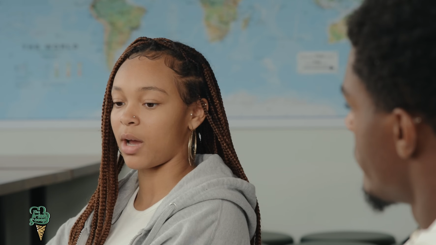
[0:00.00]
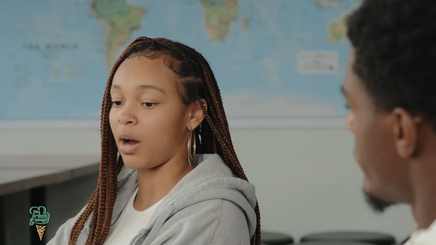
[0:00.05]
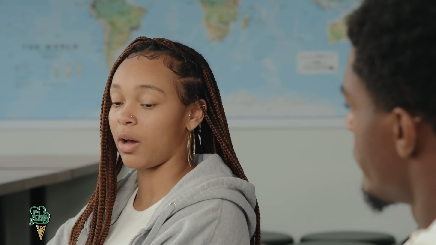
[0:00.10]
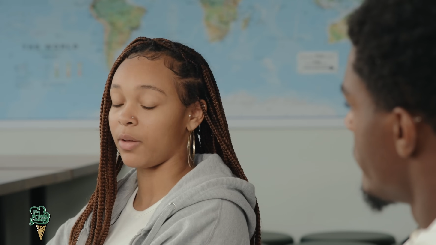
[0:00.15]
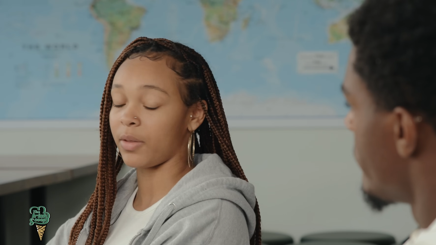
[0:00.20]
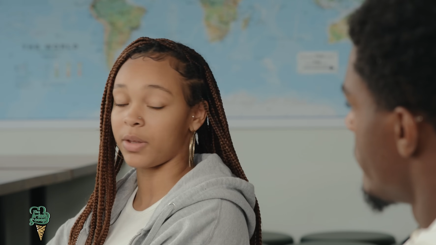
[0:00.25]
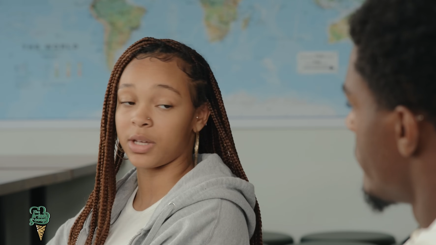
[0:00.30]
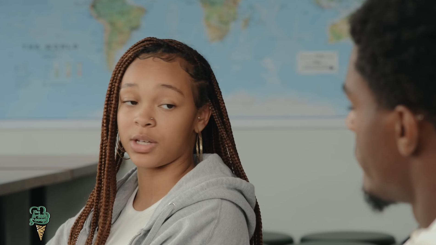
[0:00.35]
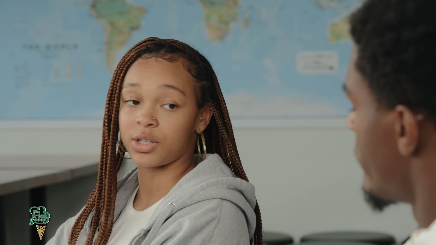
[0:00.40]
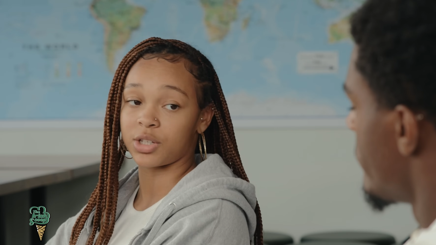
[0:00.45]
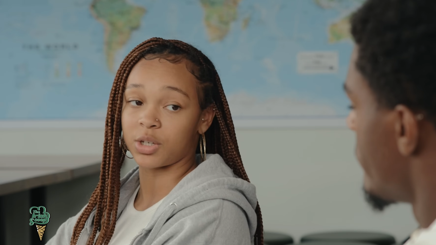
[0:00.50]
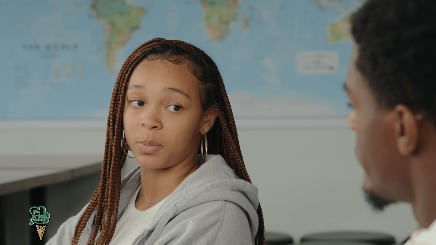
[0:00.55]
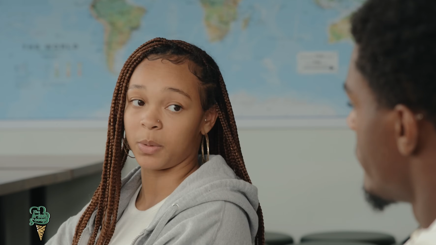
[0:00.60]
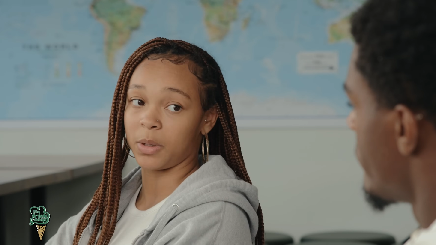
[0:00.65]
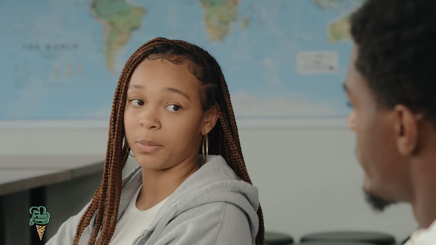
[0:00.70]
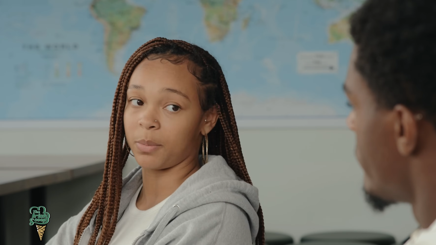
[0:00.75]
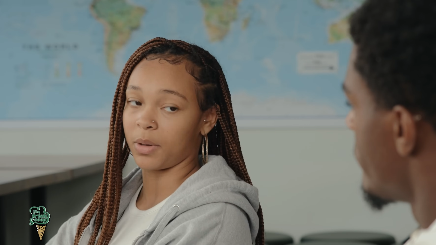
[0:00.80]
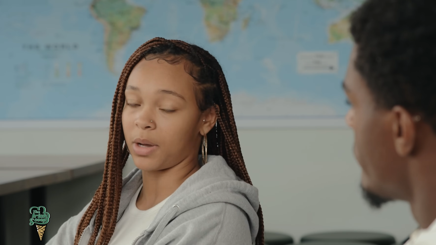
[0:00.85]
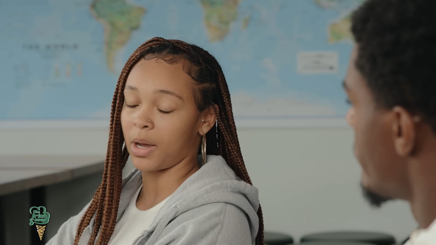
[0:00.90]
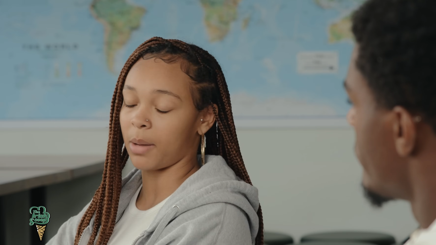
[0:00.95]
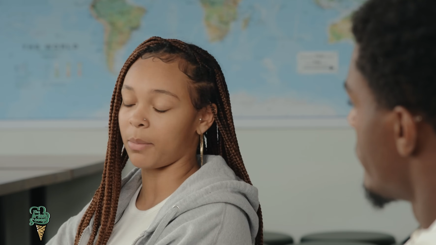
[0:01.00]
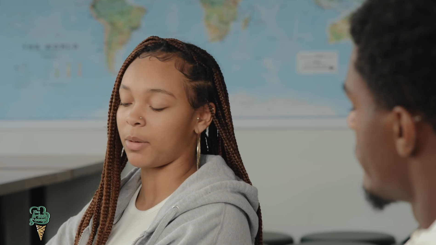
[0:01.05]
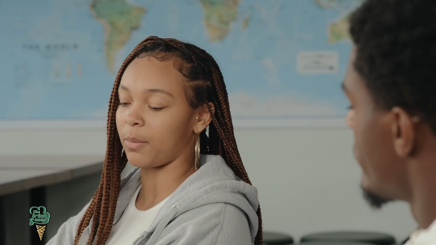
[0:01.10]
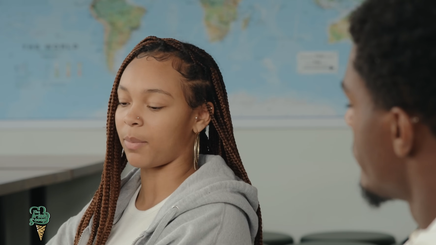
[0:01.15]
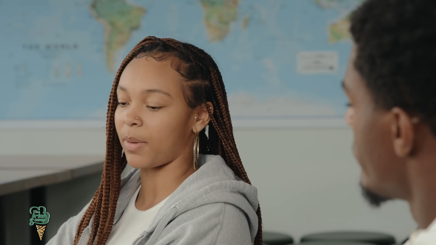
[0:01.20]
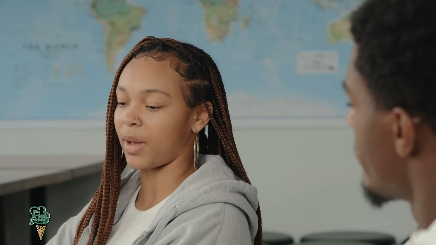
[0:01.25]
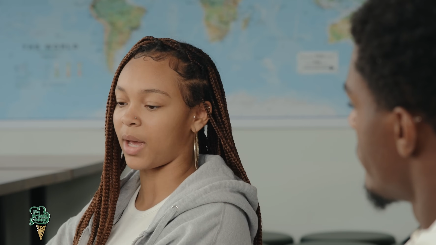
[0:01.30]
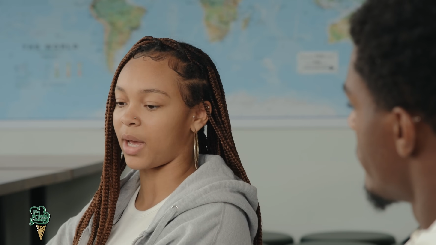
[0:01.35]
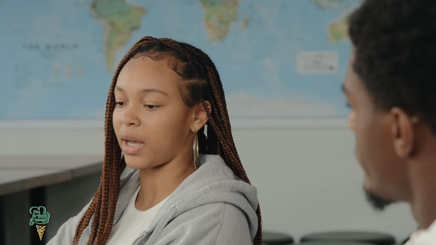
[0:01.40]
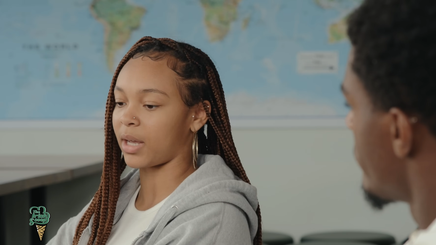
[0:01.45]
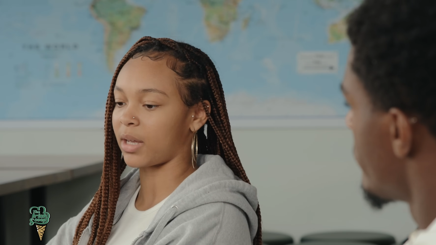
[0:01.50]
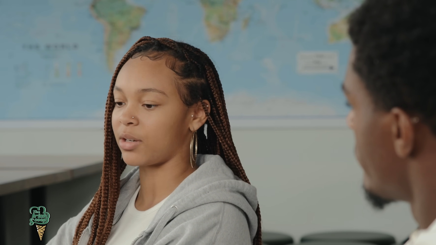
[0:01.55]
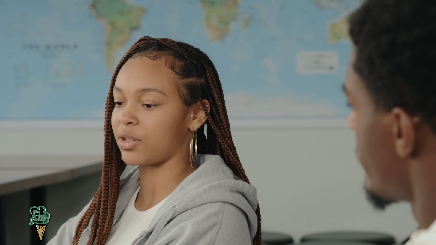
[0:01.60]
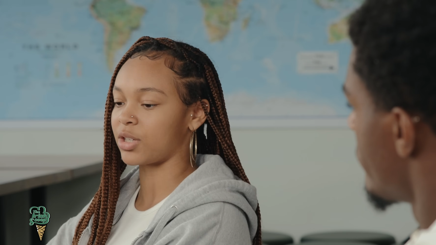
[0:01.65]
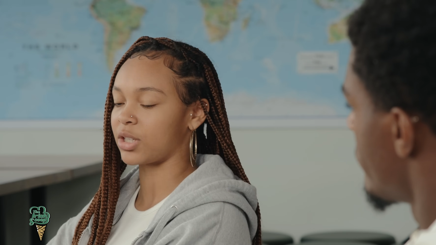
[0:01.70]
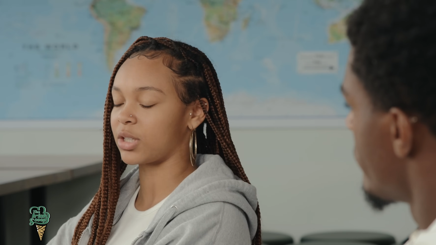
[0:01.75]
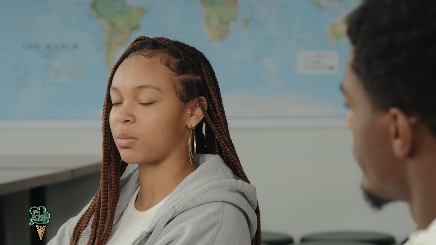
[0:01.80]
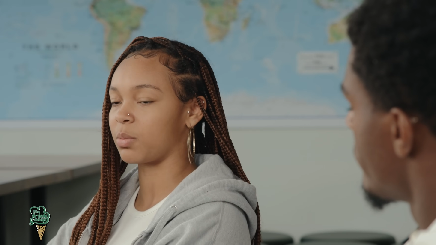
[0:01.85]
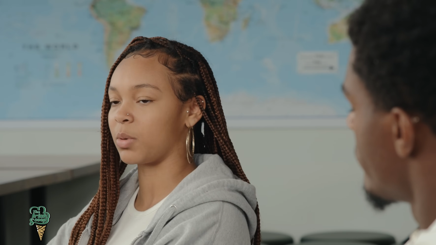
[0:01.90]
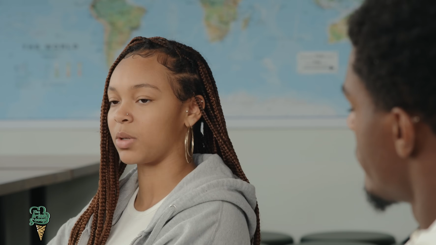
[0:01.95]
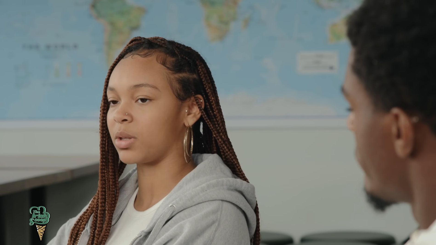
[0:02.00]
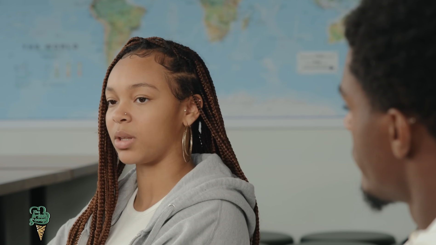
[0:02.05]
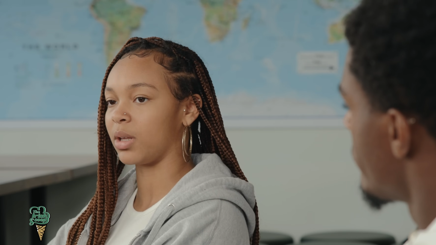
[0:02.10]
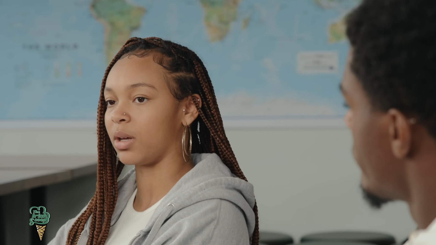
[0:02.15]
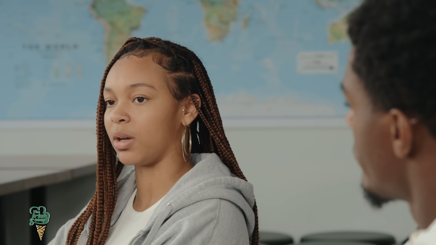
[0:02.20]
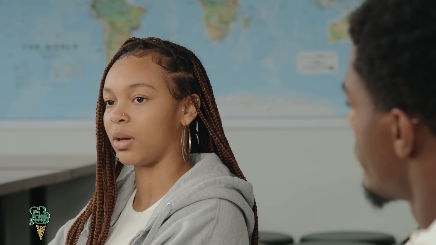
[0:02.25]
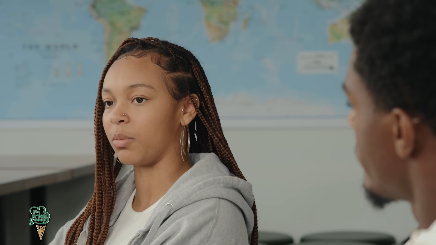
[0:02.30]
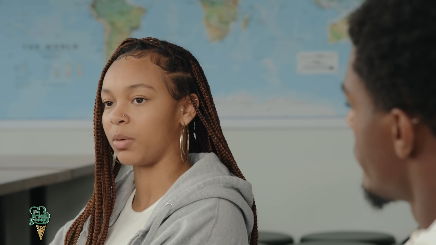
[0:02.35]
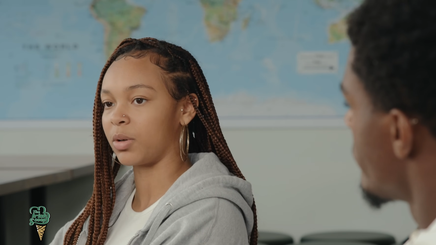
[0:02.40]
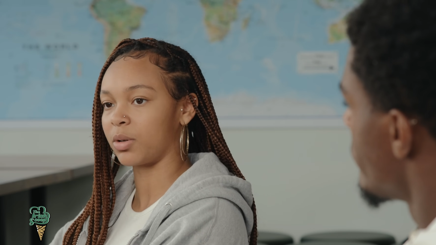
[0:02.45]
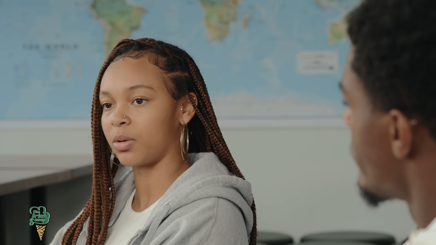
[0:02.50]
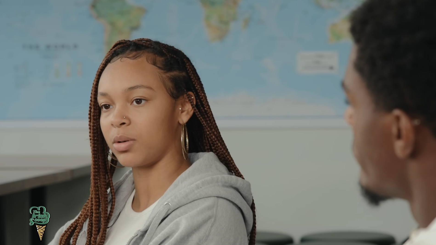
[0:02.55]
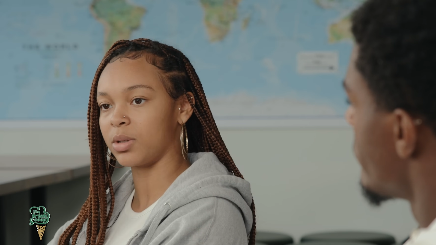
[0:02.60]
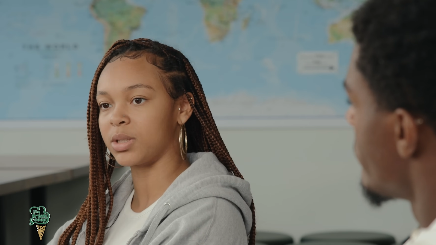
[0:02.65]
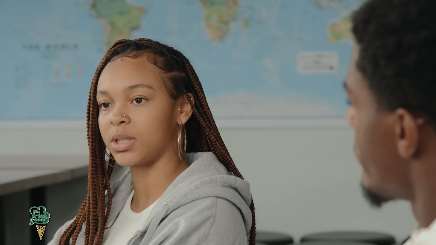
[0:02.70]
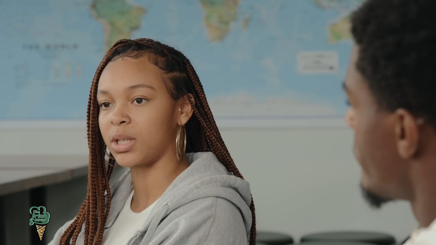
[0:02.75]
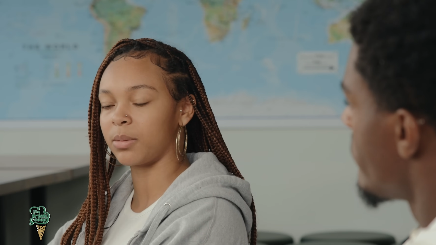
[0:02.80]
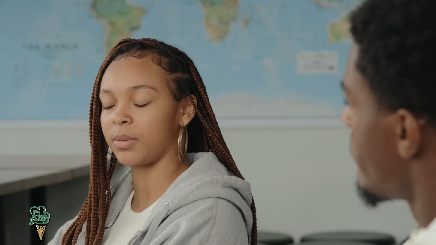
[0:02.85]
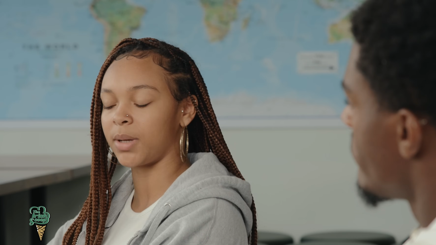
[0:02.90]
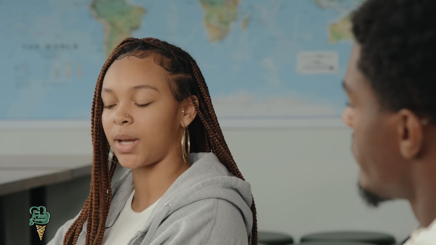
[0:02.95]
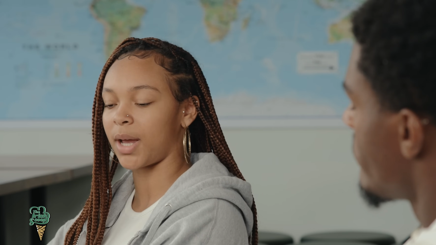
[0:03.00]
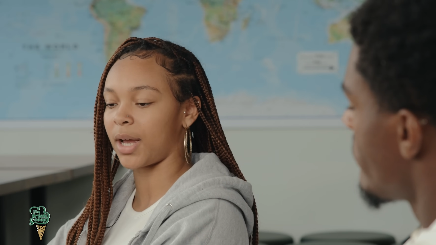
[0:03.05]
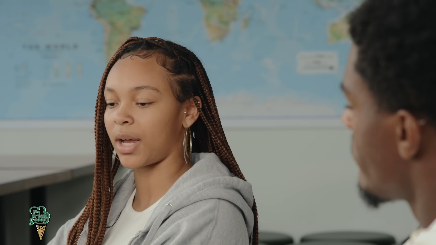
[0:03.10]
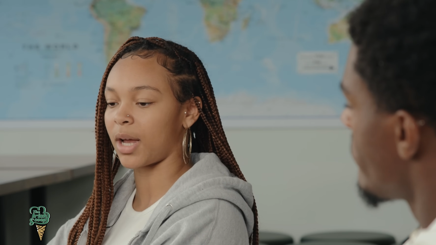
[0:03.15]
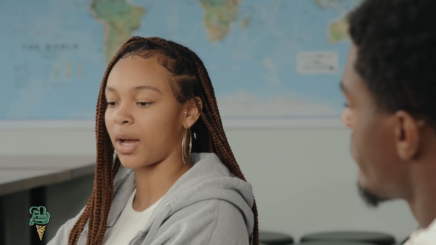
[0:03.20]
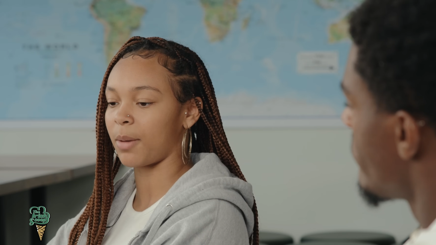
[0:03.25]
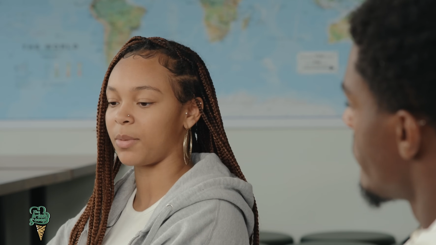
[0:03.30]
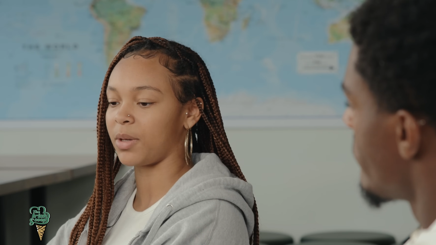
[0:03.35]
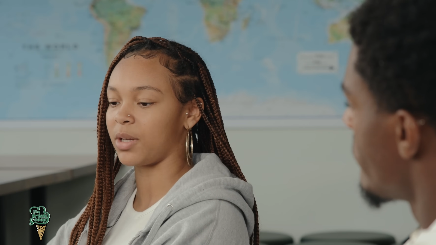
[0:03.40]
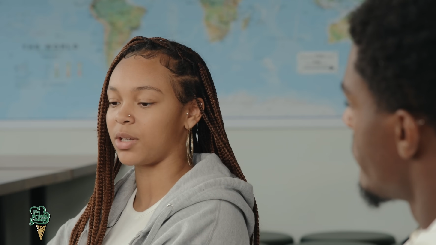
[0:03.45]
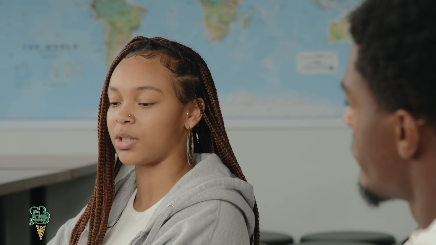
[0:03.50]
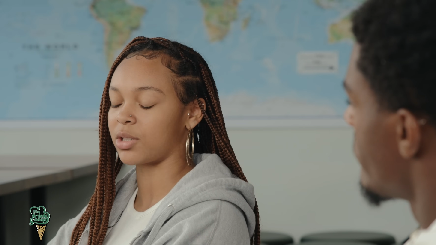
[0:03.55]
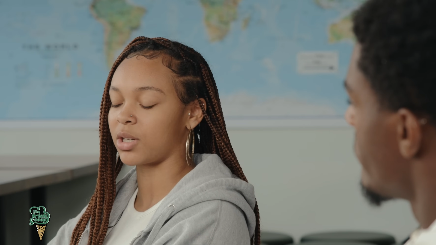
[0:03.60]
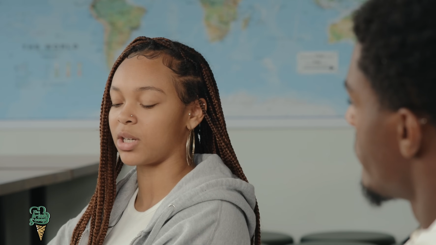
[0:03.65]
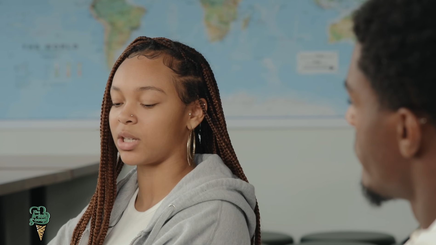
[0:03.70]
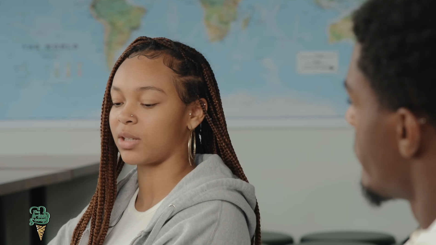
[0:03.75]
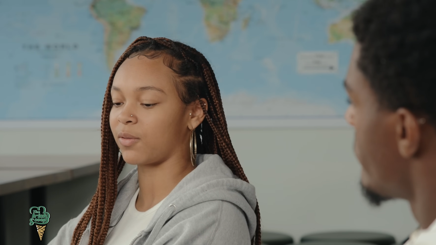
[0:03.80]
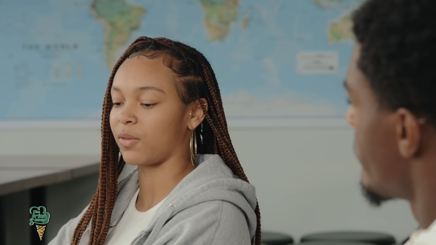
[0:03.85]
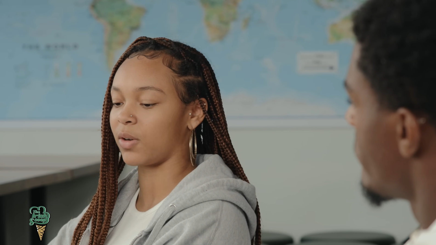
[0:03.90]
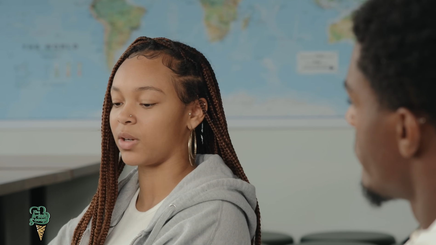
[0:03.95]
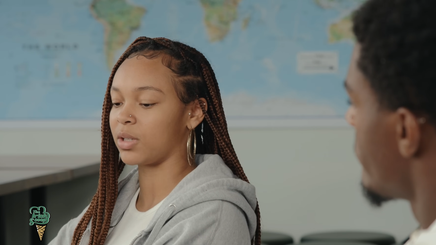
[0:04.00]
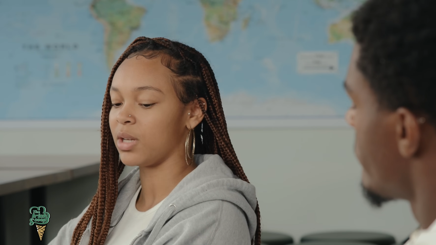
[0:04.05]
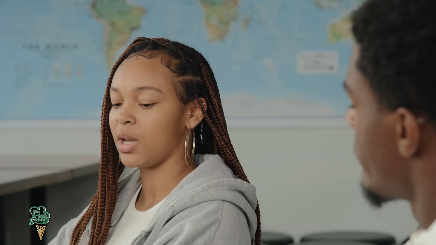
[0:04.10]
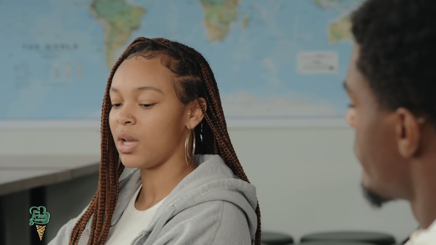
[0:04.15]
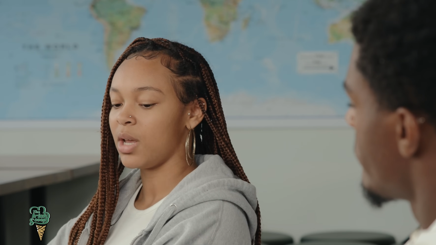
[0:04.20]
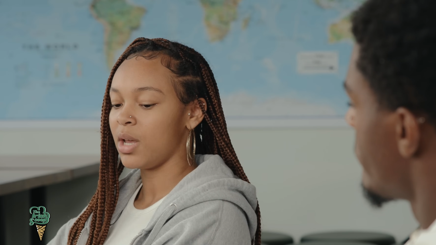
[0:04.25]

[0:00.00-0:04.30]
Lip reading: all the injured people coming back and just with the recruits that we had coming in, transfers,